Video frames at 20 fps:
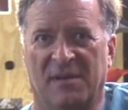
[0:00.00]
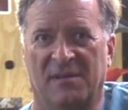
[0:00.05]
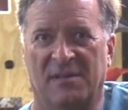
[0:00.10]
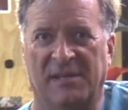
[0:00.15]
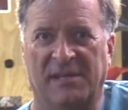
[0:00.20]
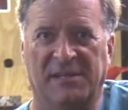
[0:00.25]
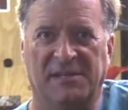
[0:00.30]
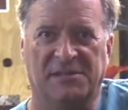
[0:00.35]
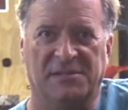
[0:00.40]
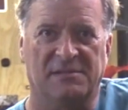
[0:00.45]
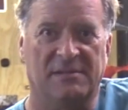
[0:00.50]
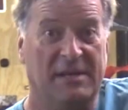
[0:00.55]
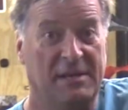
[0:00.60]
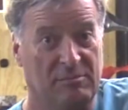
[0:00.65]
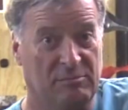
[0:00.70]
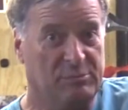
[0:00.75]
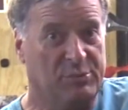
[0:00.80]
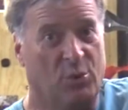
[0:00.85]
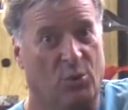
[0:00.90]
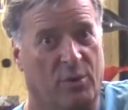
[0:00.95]
these
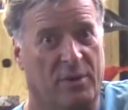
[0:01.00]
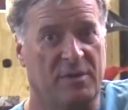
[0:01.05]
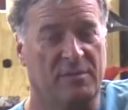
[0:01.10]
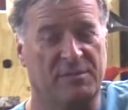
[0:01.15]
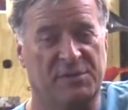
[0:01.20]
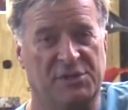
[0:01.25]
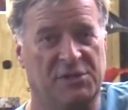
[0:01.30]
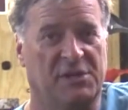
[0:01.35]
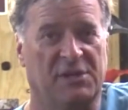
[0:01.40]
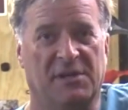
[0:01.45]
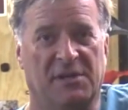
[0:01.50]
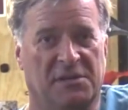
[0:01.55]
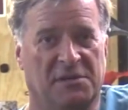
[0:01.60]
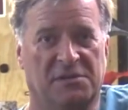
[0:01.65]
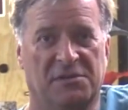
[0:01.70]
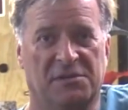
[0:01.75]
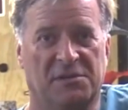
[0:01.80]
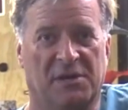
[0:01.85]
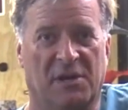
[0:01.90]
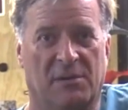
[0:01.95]
import
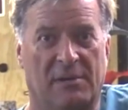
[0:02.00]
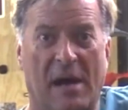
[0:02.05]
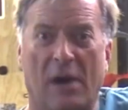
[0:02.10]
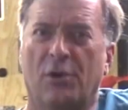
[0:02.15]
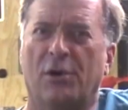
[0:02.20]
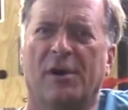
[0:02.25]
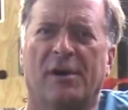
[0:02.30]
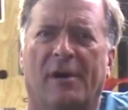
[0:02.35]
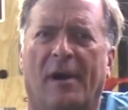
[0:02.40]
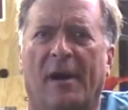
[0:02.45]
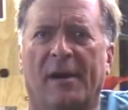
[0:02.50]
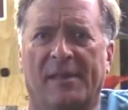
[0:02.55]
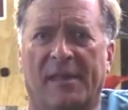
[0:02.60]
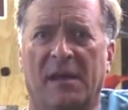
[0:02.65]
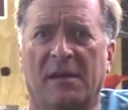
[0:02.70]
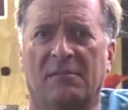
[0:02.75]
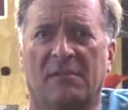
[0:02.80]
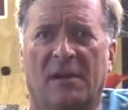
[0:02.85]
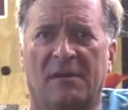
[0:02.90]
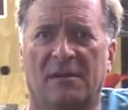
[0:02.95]
machines. You know, how good are
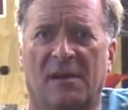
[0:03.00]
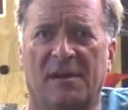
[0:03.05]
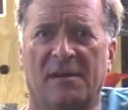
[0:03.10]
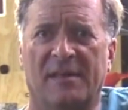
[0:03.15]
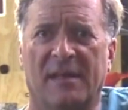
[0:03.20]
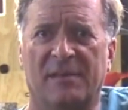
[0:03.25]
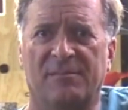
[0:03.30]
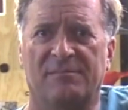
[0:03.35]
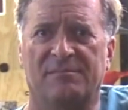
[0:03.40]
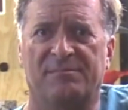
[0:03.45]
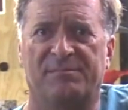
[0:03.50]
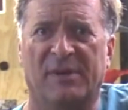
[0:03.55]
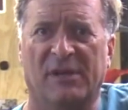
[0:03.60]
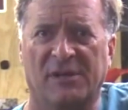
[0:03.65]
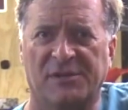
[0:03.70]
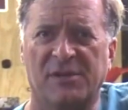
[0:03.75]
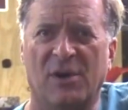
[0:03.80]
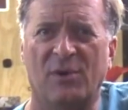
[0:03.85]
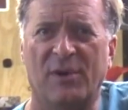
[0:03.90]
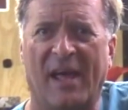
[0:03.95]
they? Are, are they
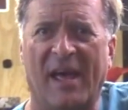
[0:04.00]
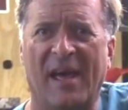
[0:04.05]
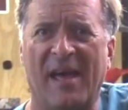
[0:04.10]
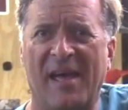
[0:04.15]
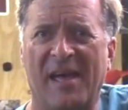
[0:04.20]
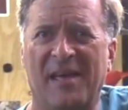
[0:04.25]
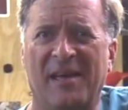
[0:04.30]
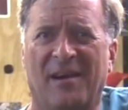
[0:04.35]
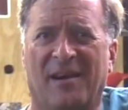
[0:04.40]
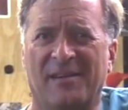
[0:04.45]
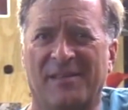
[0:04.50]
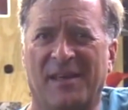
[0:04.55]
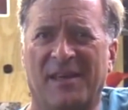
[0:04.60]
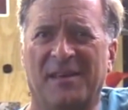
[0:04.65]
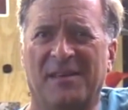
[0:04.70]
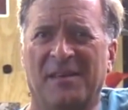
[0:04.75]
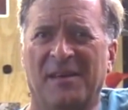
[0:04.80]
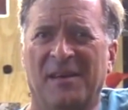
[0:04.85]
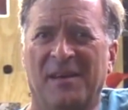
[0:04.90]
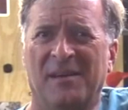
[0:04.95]
built okay? Are
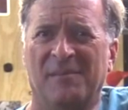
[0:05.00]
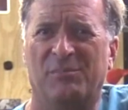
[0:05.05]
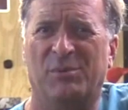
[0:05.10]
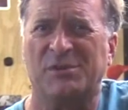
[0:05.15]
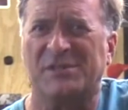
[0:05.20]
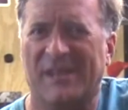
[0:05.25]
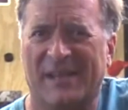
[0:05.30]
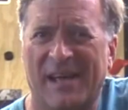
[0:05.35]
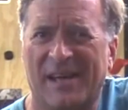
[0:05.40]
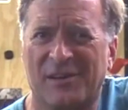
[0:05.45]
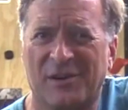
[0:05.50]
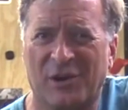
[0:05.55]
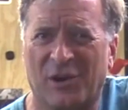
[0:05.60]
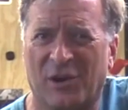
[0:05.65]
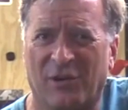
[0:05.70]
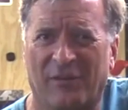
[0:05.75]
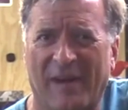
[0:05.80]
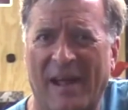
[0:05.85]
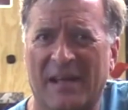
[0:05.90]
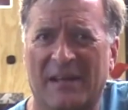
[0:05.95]
they put together
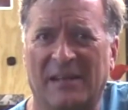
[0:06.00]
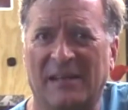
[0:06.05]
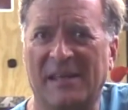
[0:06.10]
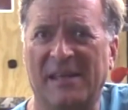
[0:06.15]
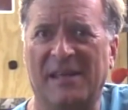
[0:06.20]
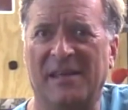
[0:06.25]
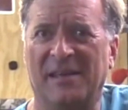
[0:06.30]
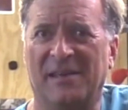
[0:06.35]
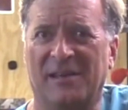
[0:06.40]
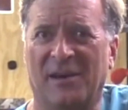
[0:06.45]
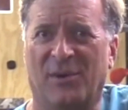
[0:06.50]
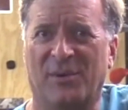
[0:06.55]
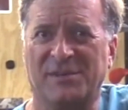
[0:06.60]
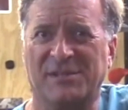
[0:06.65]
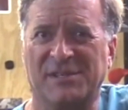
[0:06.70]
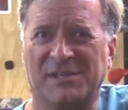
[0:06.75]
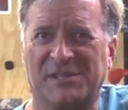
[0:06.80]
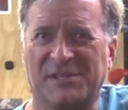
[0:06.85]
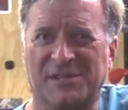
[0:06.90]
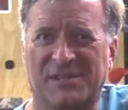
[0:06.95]
correctly? Or
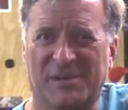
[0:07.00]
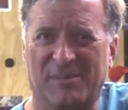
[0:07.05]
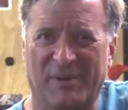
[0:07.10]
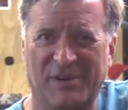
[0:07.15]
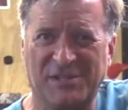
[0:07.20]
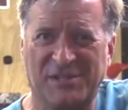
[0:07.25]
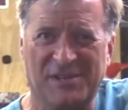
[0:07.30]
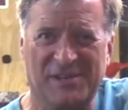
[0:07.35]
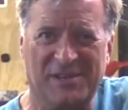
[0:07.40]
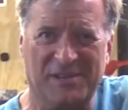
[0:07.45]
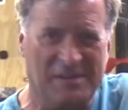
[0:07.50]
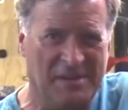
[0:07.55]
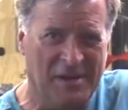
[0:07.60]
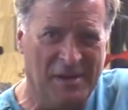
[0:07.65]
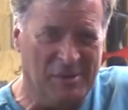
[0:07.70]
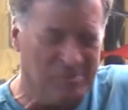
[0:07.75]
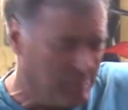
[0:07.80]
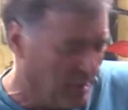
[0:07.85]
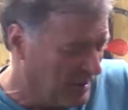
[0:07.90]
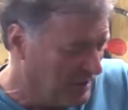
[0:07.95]
is it just a bunch of
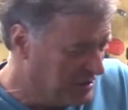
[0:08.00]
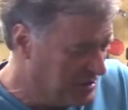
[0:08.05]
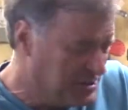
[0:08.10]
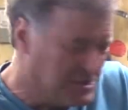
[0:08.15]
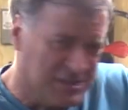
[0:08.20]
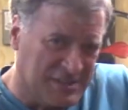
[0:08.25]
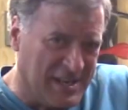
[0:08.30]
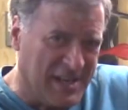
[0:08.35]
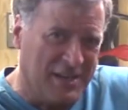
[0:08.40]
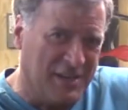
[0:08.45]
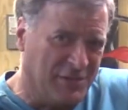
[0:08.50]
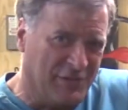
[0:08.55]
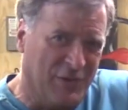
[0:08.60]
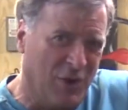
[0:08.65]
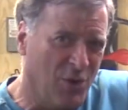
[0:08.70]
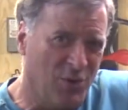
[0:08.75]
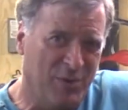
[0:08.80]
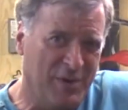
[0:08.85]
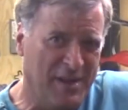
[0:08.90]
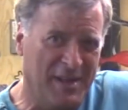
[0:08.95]
parts just kind of
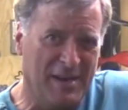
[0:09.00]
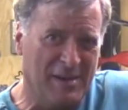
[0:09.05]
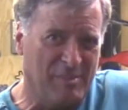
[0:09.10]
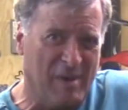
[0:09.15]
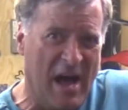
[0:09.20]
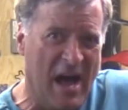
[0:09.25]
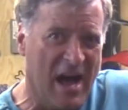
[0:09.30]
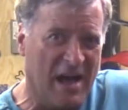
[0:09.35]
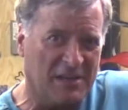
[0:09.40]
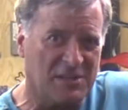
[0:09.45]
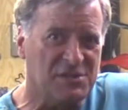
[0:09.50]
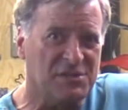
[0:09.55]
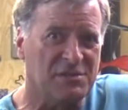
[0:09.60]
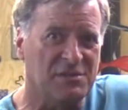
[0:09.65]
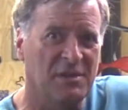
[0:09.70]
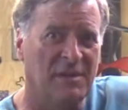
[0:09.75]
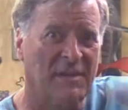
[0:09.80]
thrown in a box?